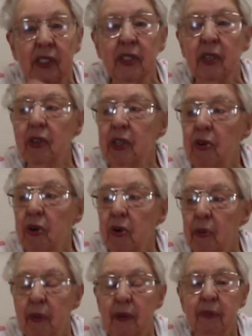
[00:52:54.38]
to the
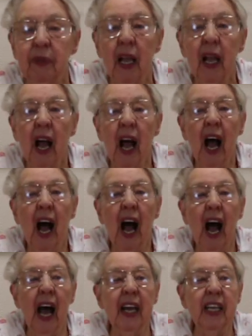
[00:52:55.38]
group.
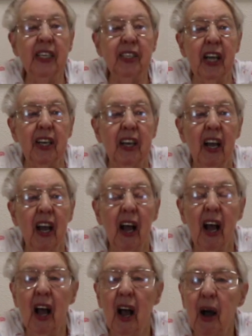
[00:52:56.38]
And he said,
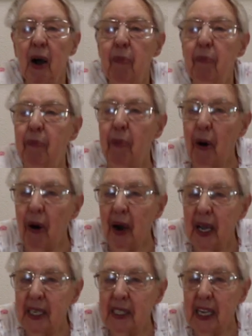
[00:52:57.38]

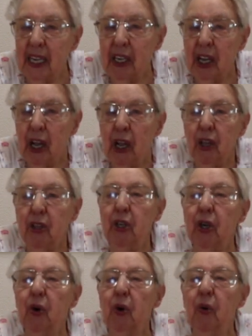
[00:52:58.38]
"Boy," he said,
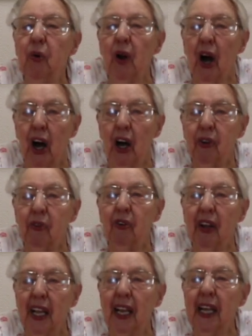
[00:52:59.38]
"you lot
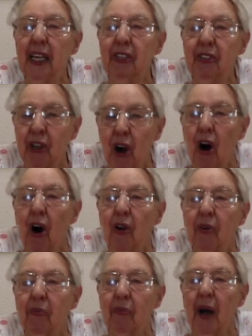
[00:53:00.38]
really
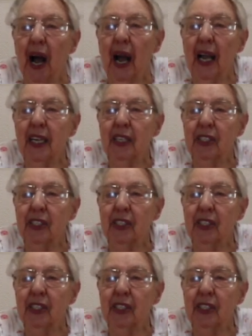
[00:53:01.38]
taught my